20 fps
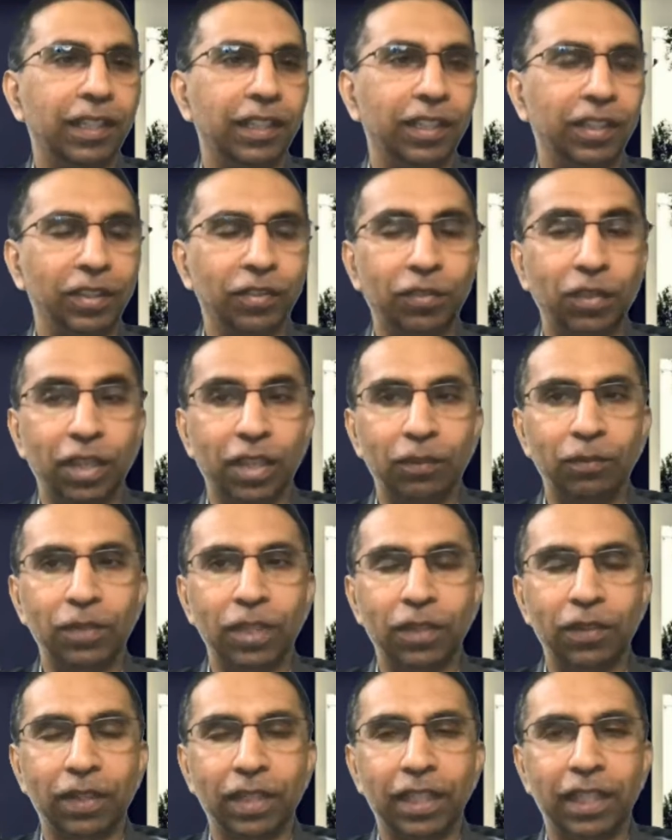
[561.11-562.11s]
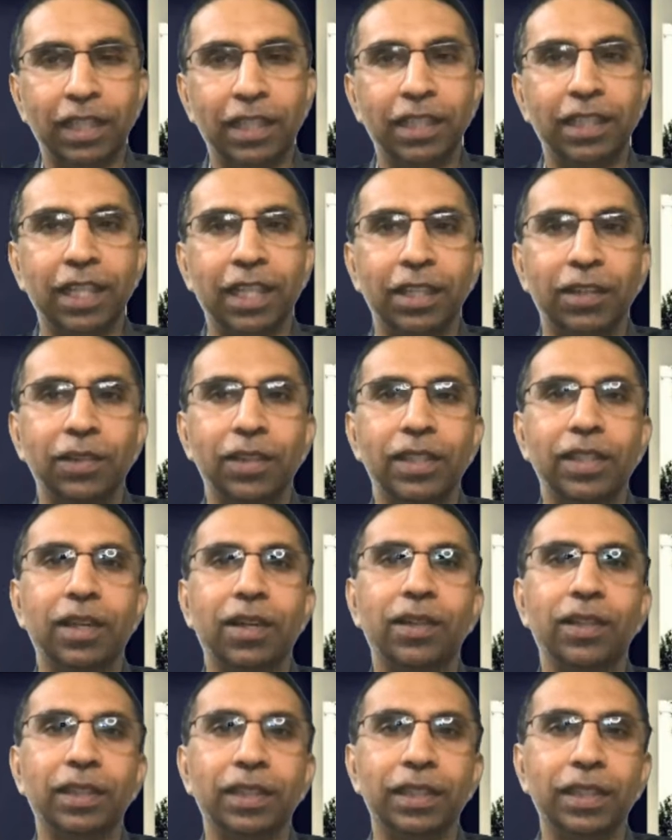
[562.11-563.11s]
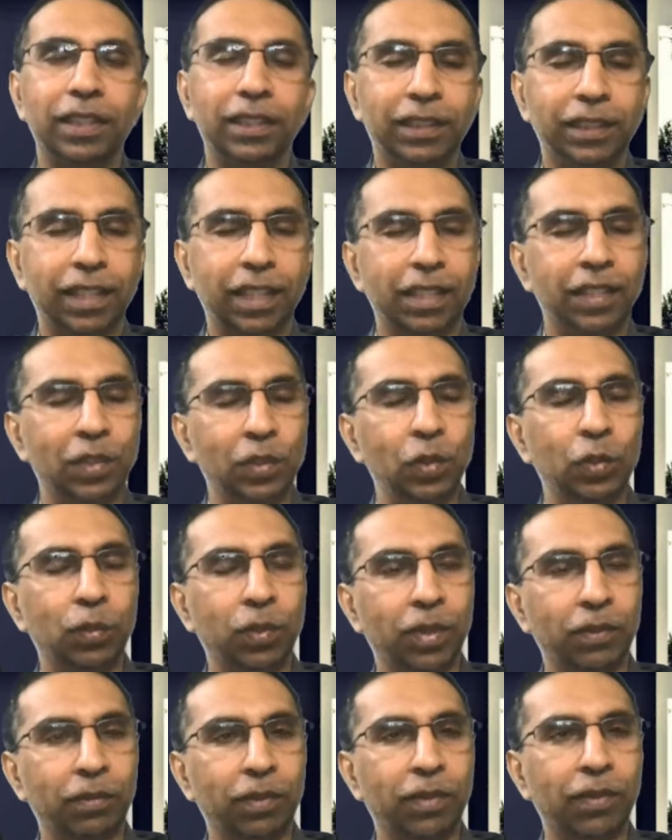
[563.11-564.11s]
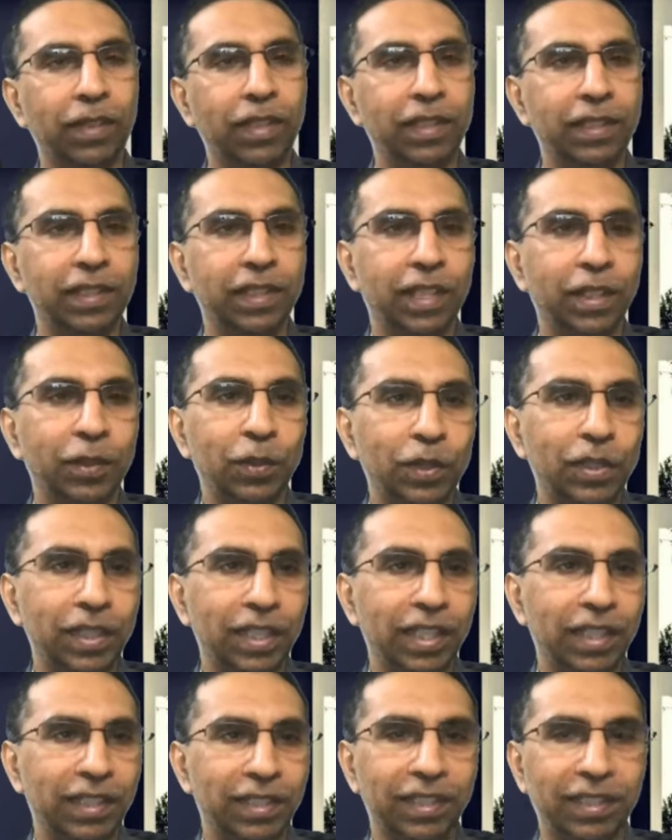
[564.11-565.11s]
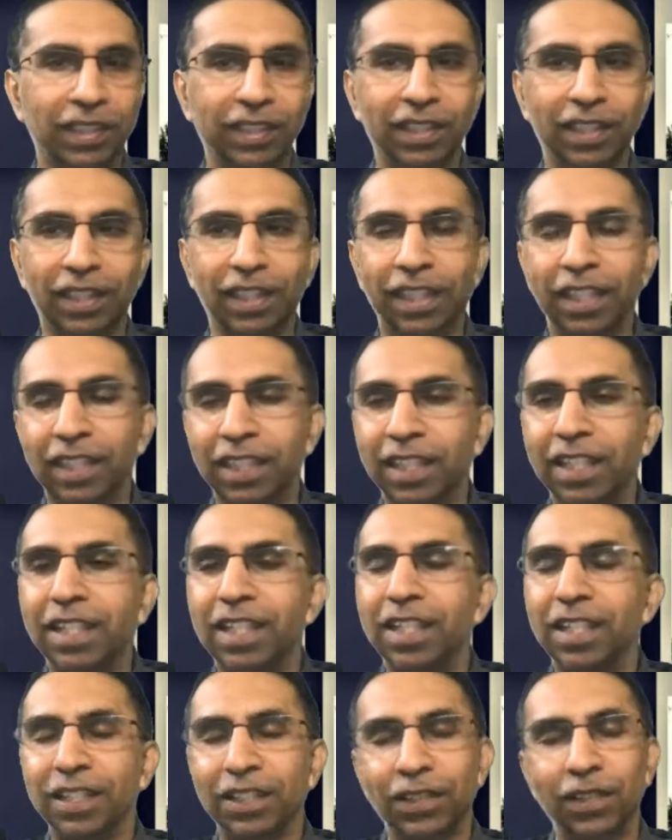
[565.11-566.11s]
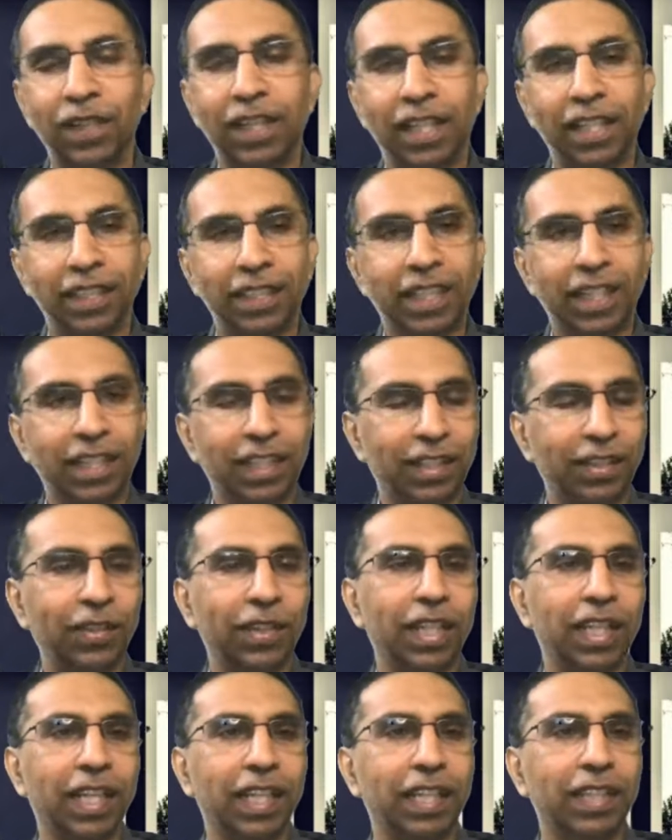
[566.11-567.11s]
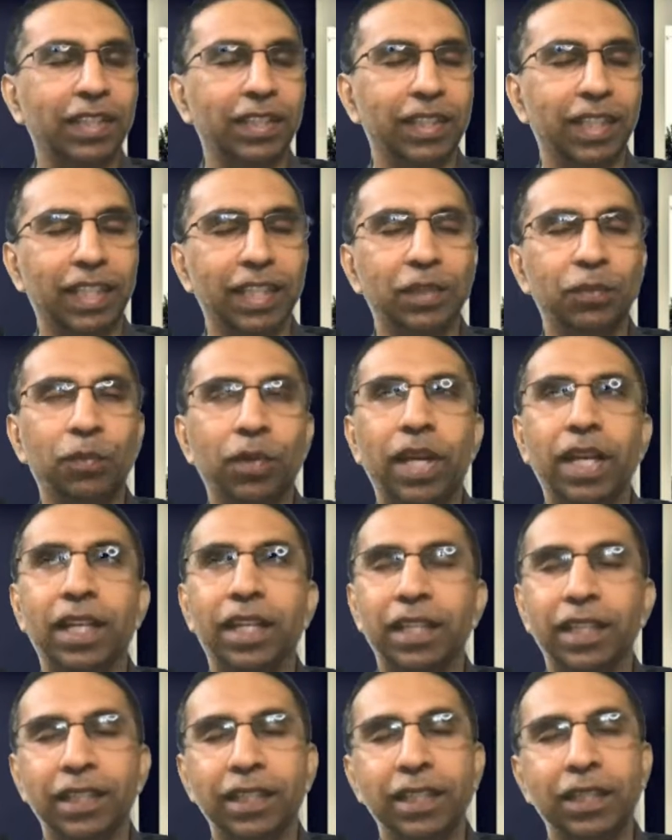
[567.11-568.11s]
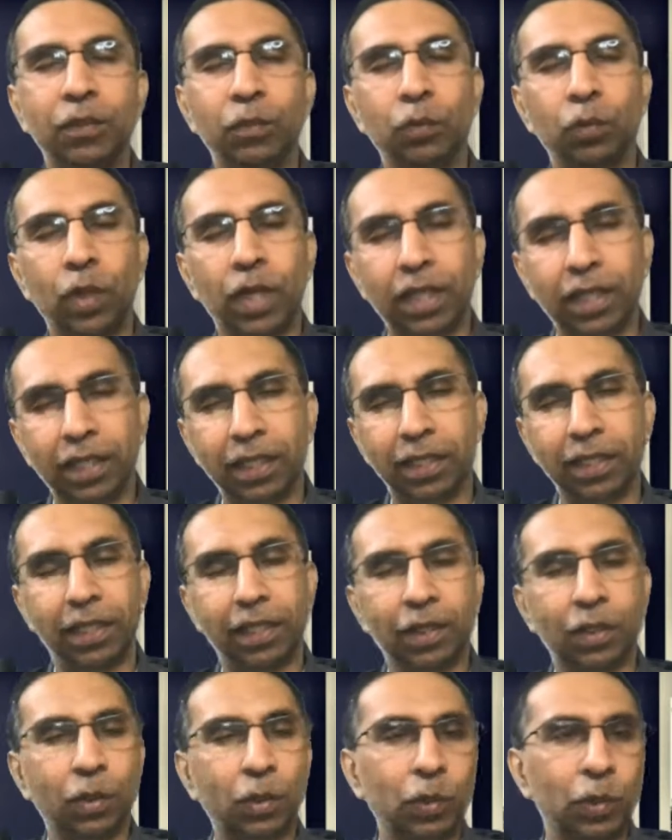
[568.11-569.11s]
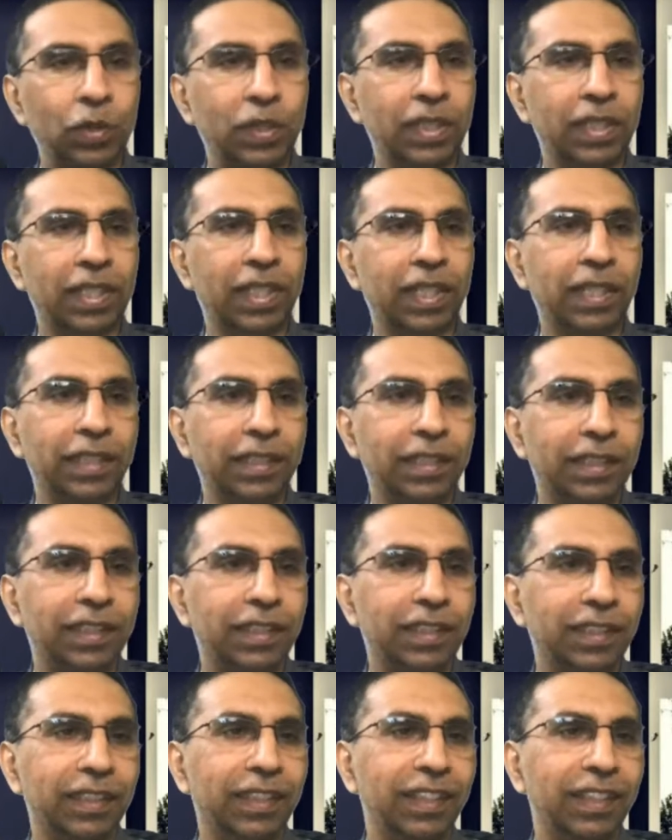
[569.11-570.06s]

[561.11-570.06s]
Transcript: If you observe keenly, then you will say, oh, this guy's superpower is negotiation, right? So like that, you can expand and see what are their true strengths,